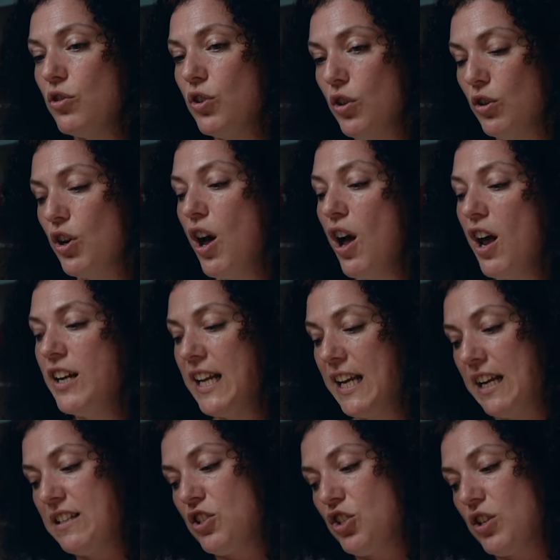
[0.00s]
your
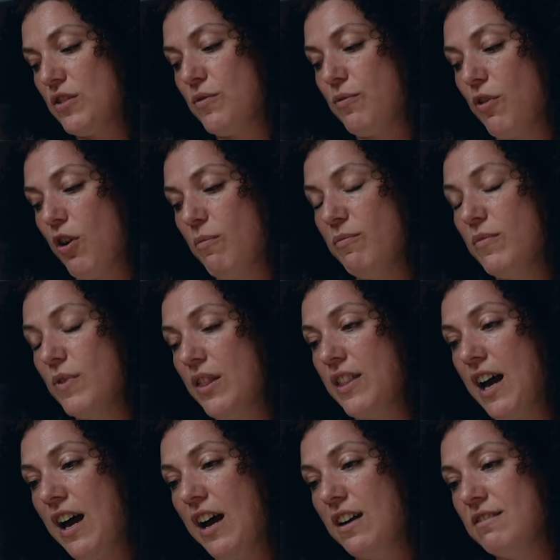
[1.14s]
learning is just from
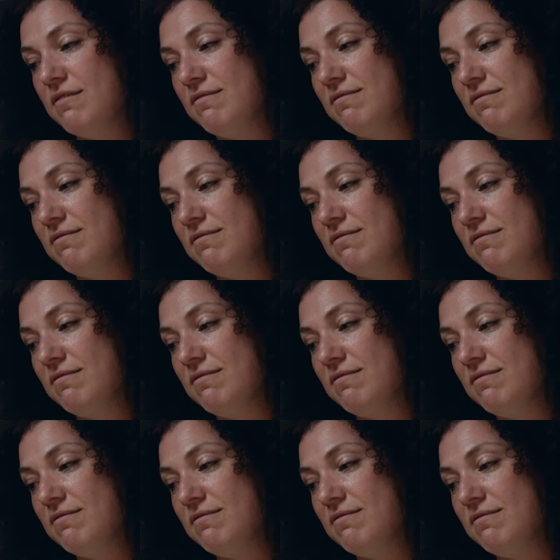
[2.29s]
that